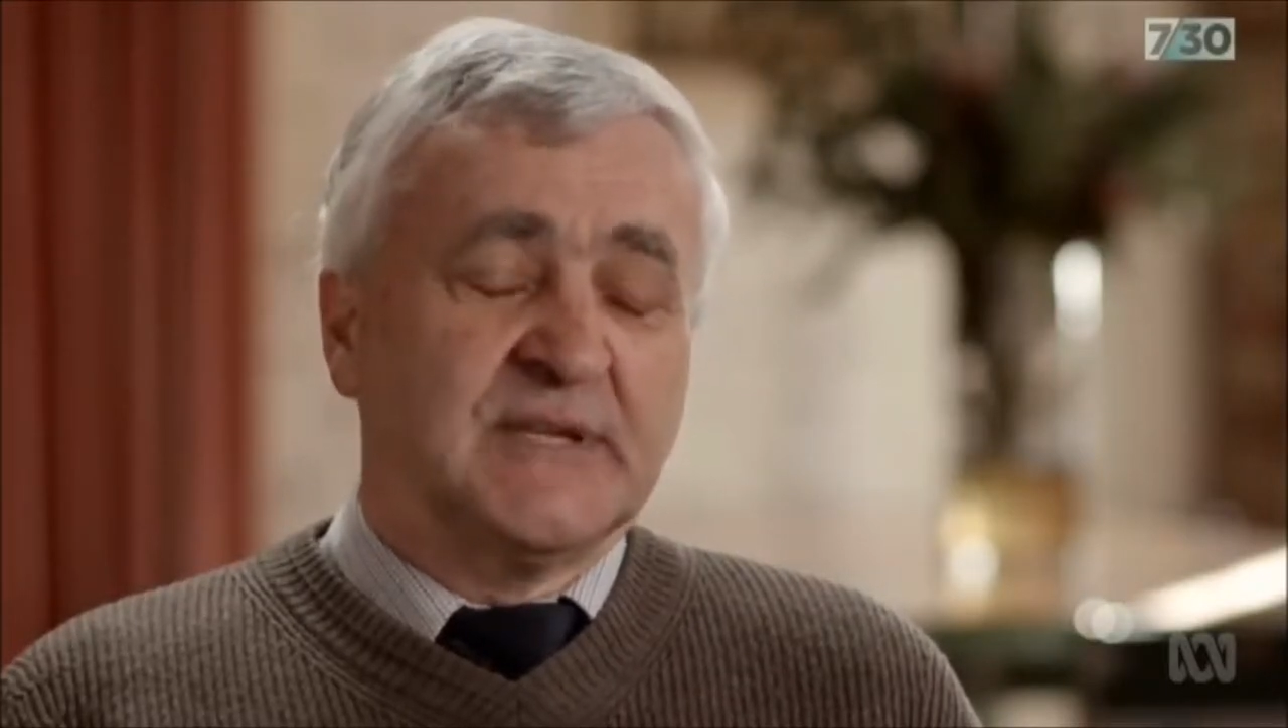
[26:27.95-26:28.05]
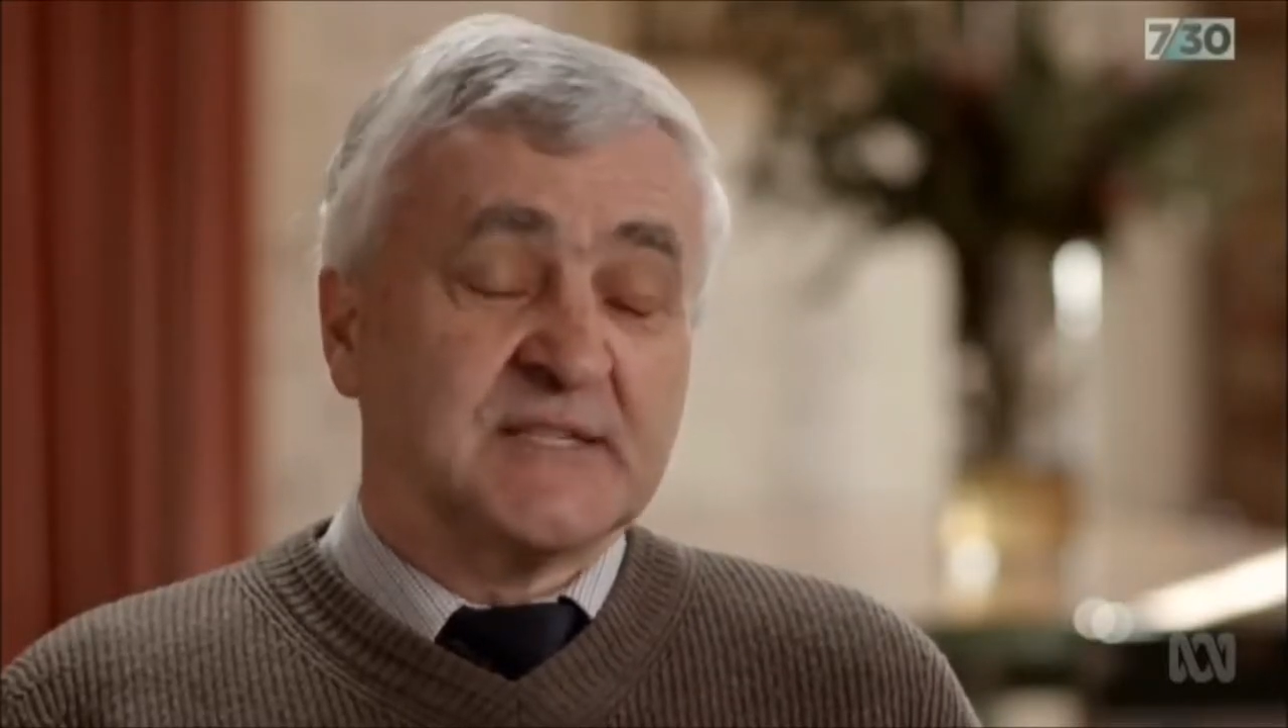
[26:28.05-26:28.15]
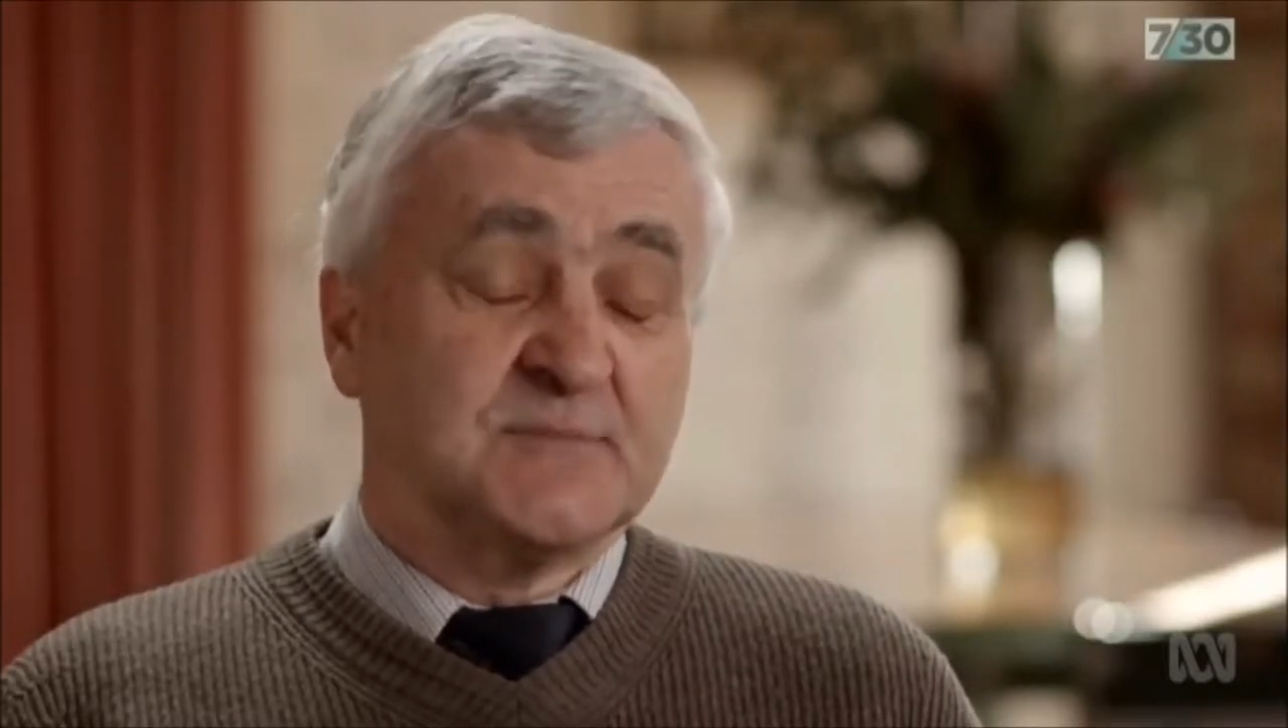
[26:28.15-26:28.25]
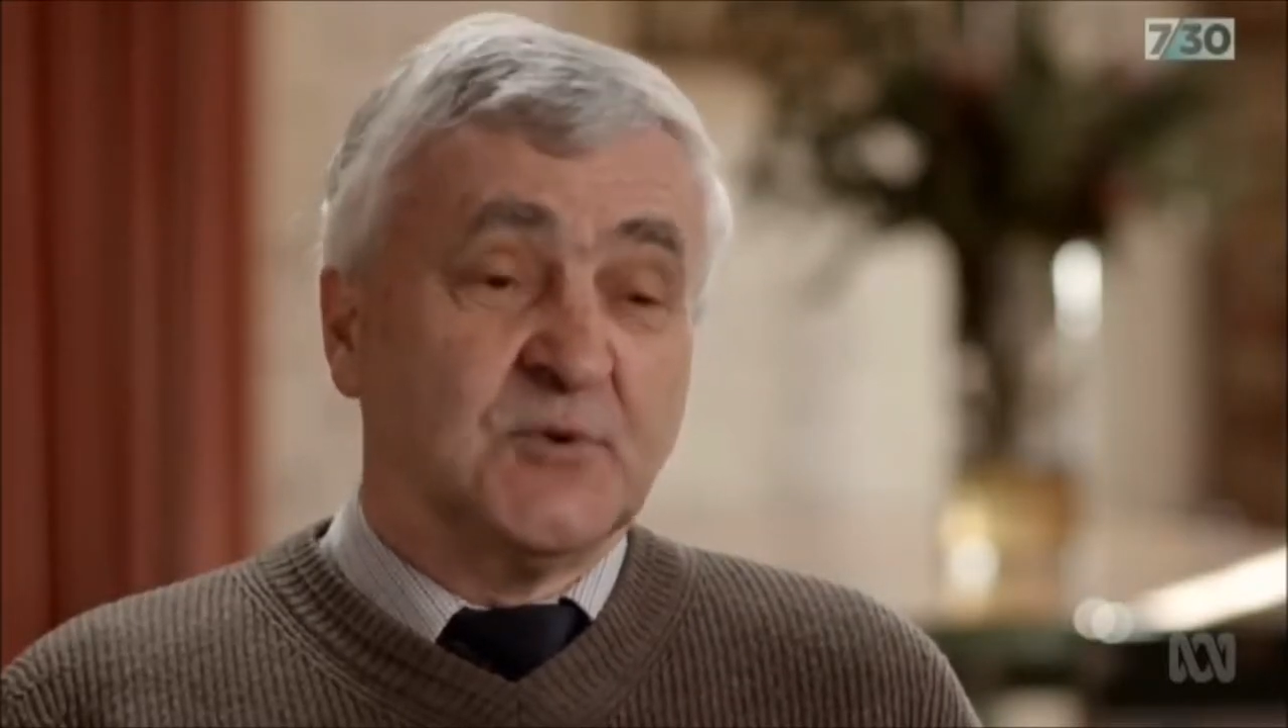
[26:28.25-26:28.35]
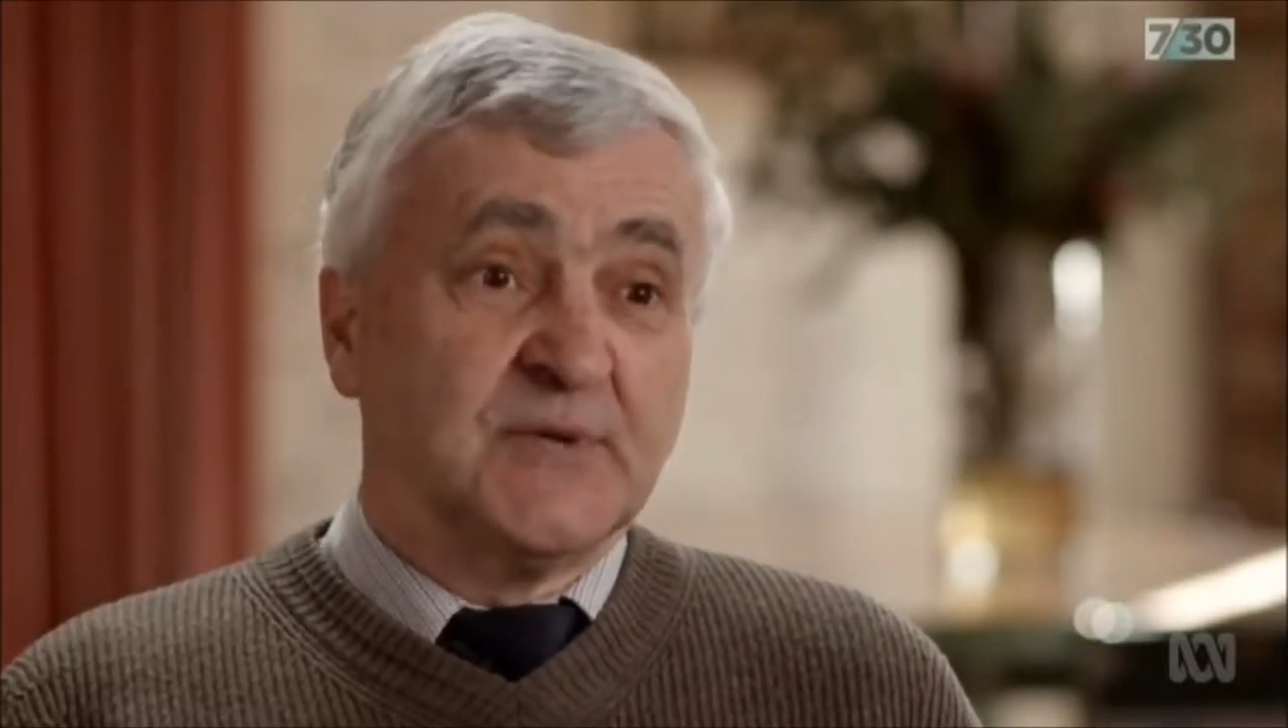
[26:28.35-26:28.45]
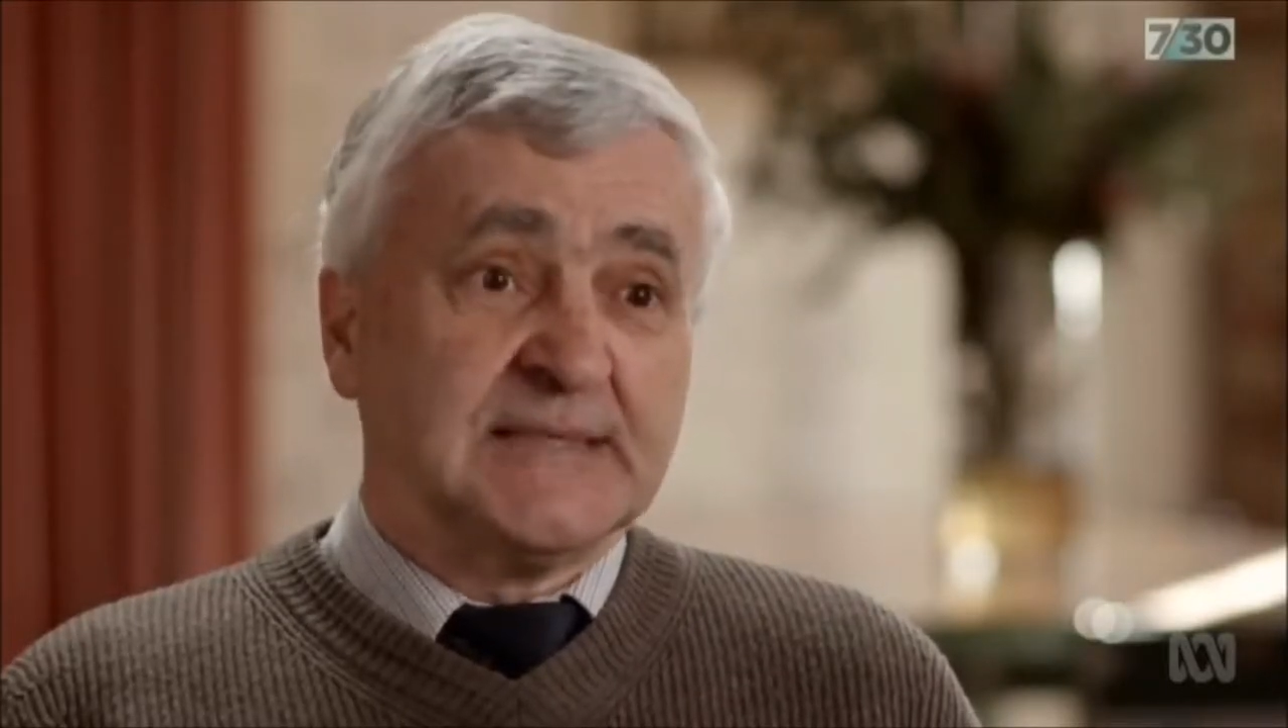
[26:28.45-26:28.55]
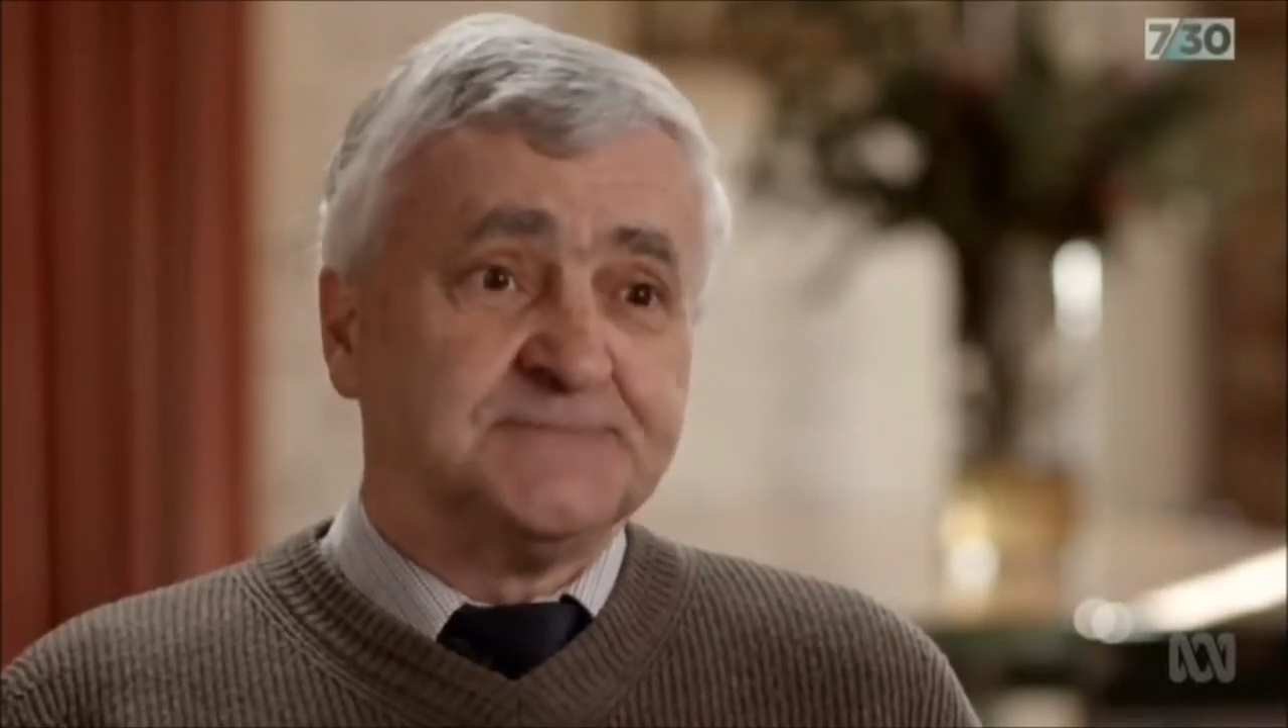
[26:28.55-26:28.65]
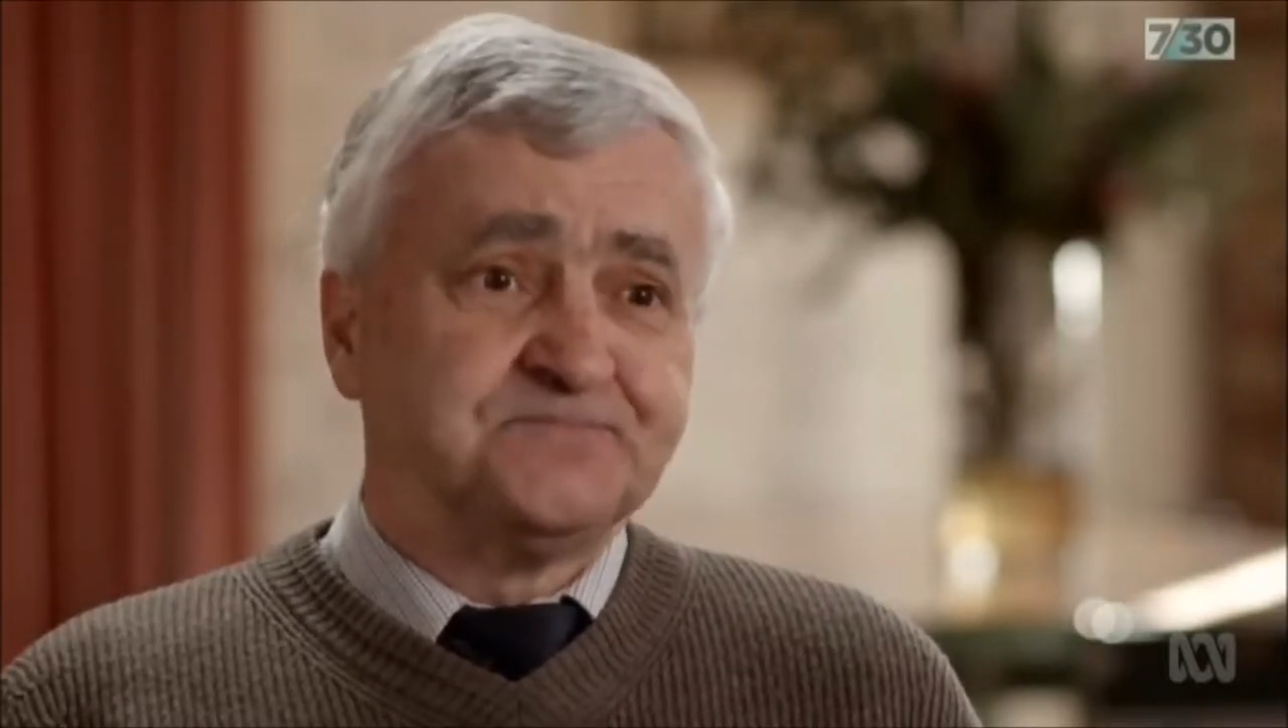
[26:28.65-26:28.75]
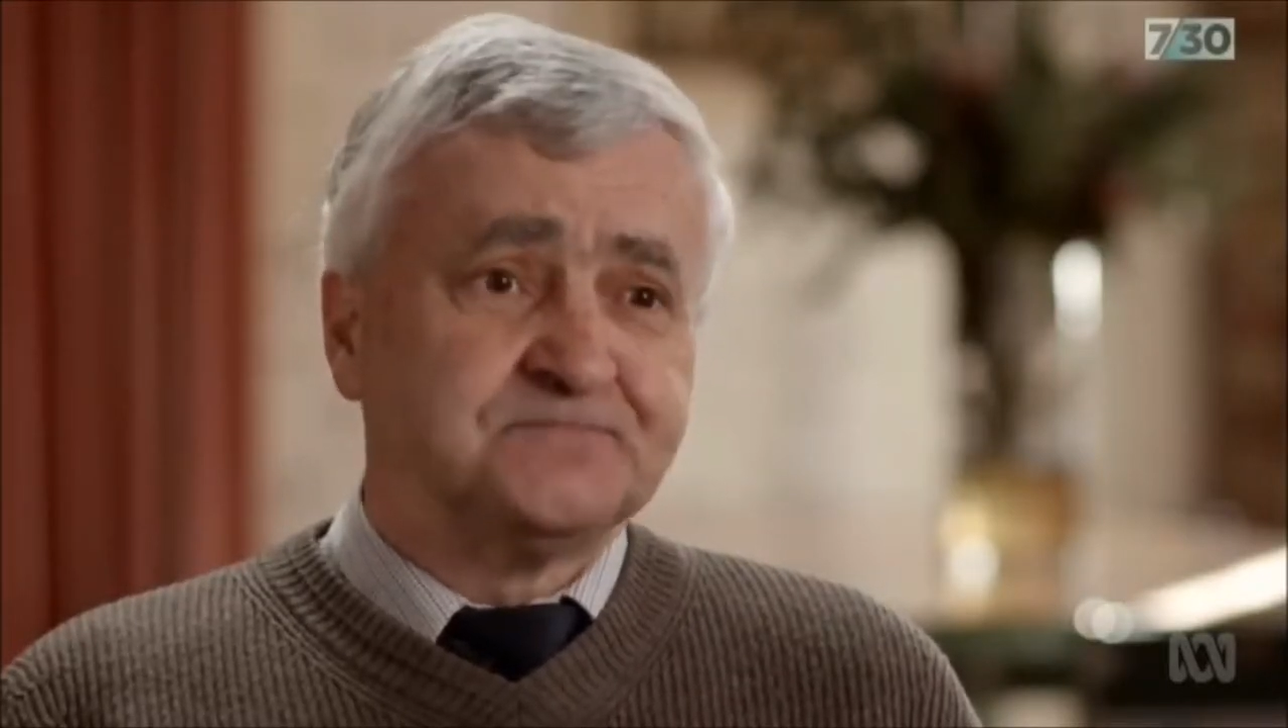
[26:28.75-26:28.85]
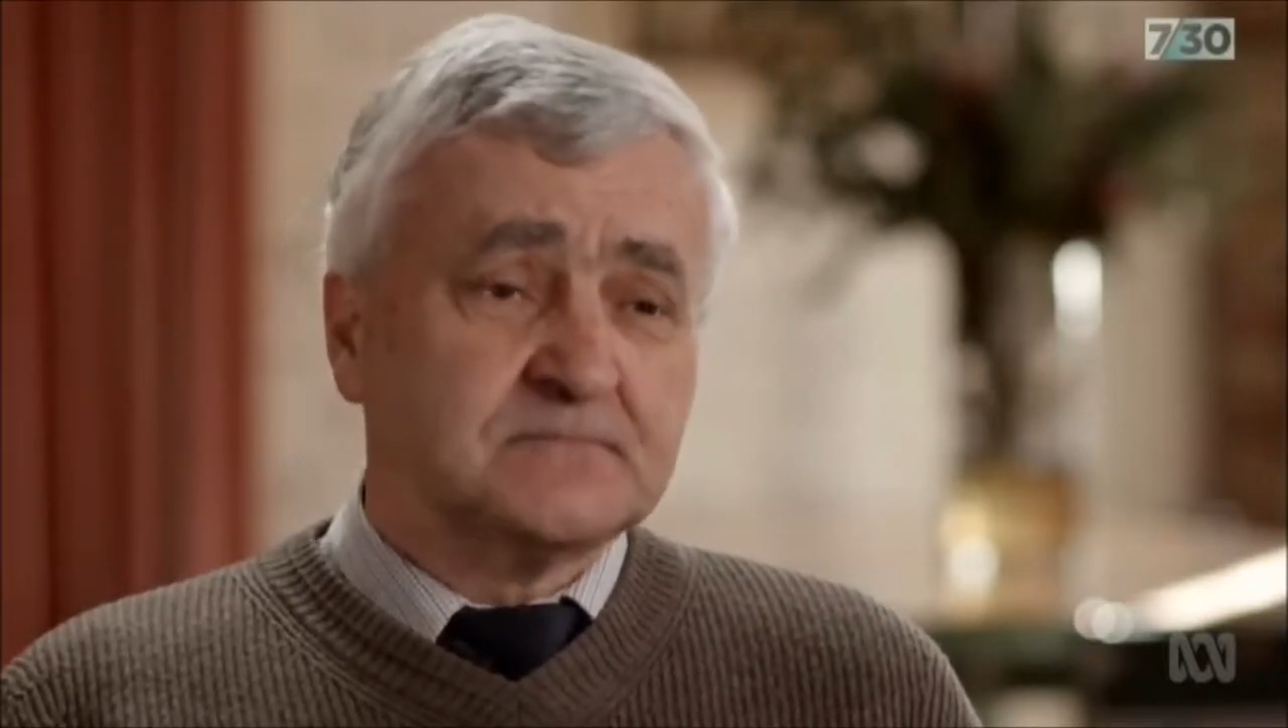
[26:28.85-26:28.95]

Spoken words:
next morning